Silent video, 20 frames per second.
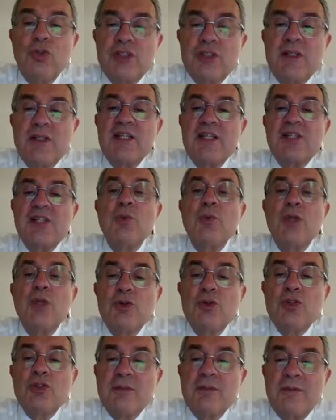To do
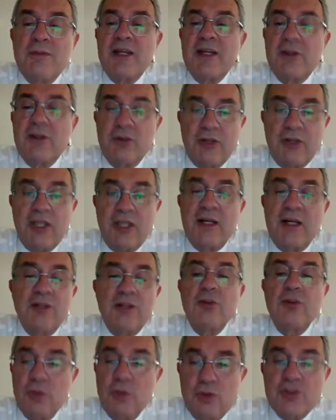this, we use the
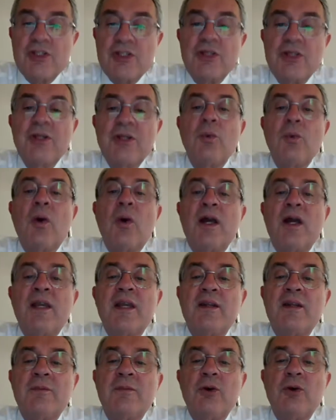microkeraton. You see
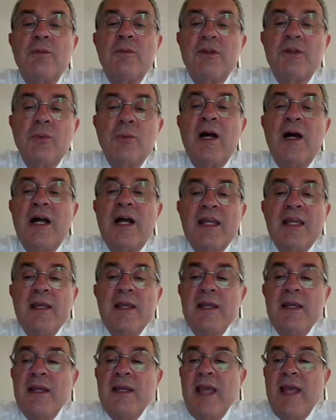in a moment
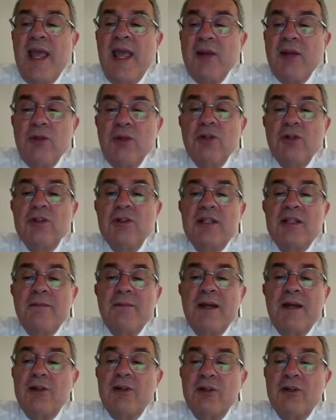why. And we
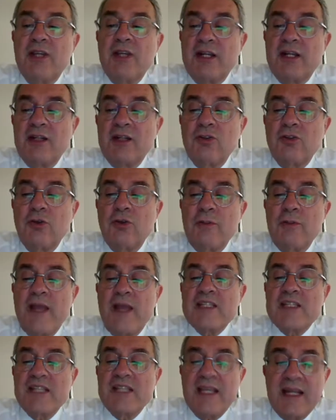know that the
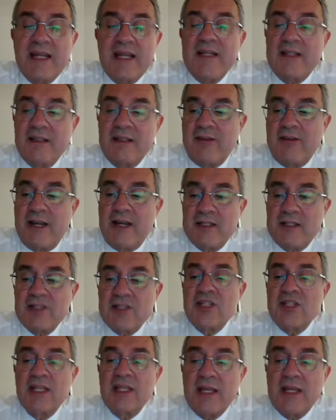microkeraton has a great
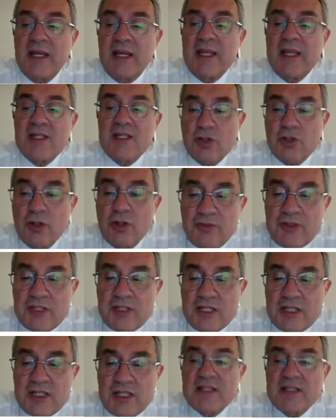advantage. It creates
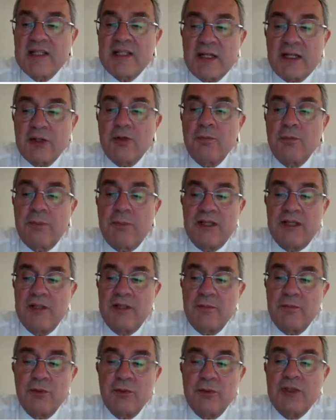surfaces that are
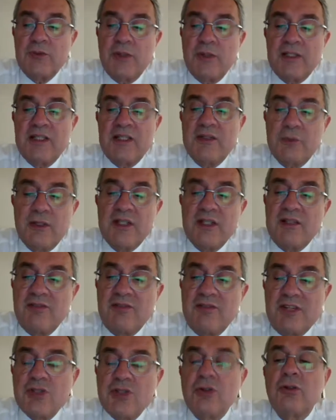compatible with
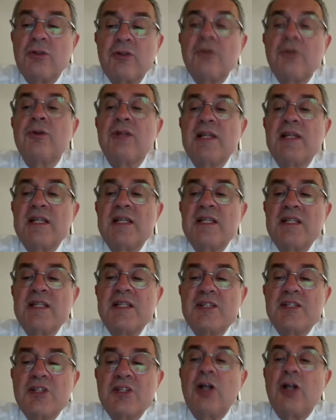20/20 vision, although
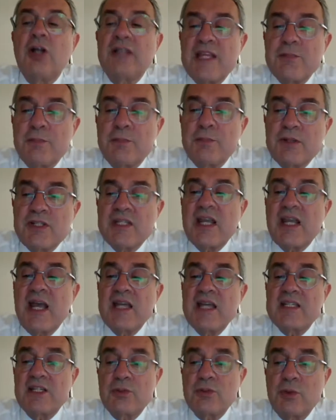it is not as
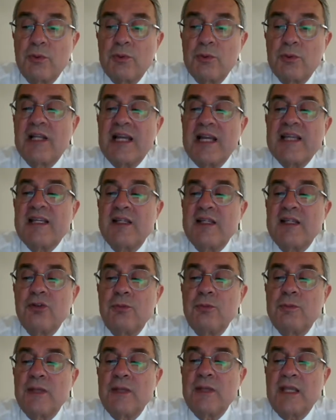precise as we would
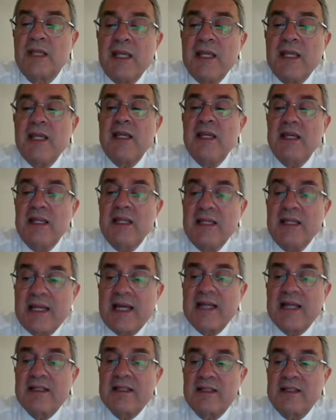like it to be
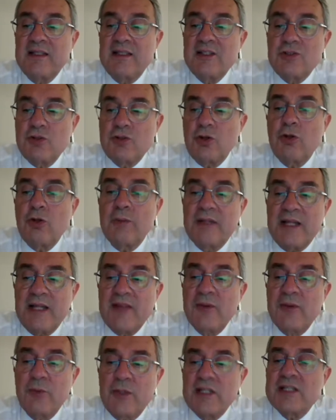in cutting the
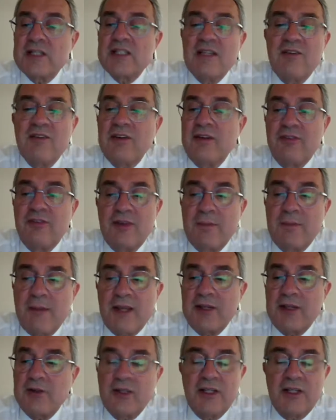stroma. In other words, even if the
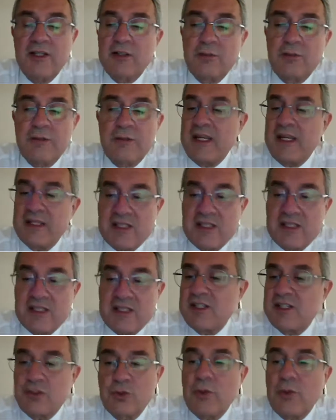microkeraton head
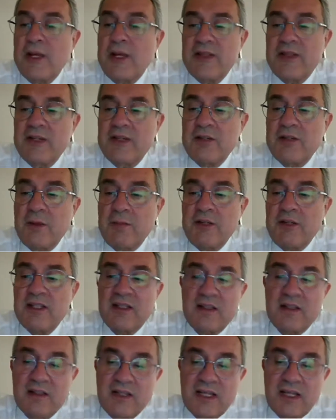says 200, maybe
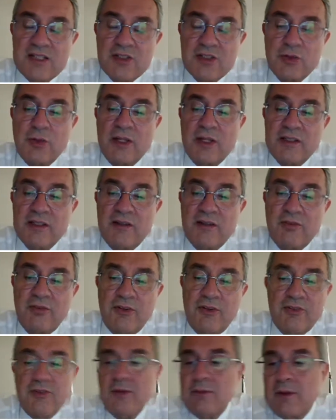it cuts
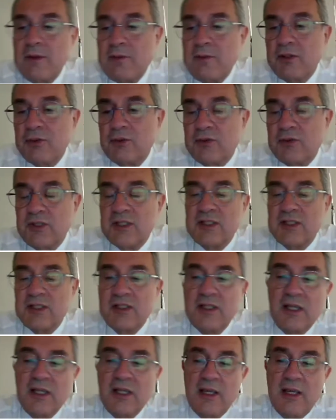250, maybe
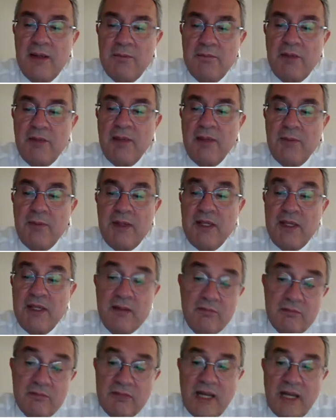230,
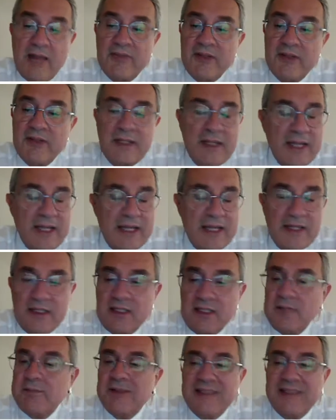maybe
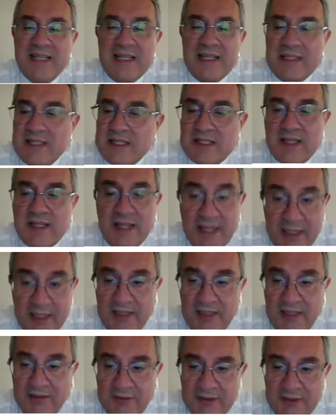190, but that is
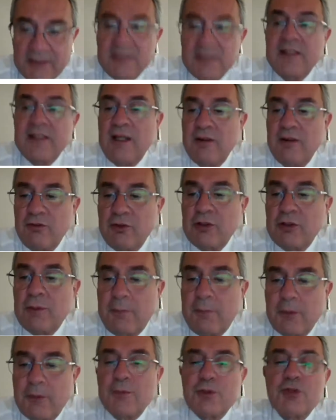irrelevant for
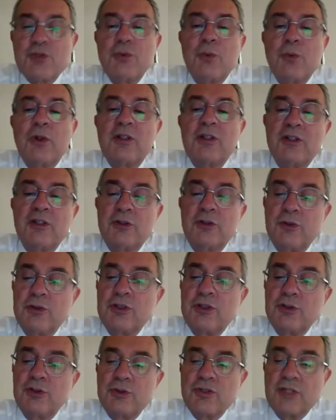the purpose of what we are
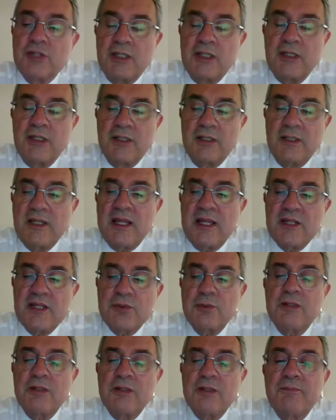going to see. Next
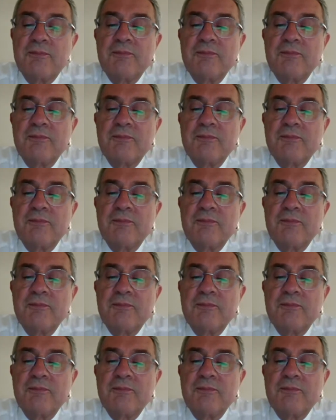one.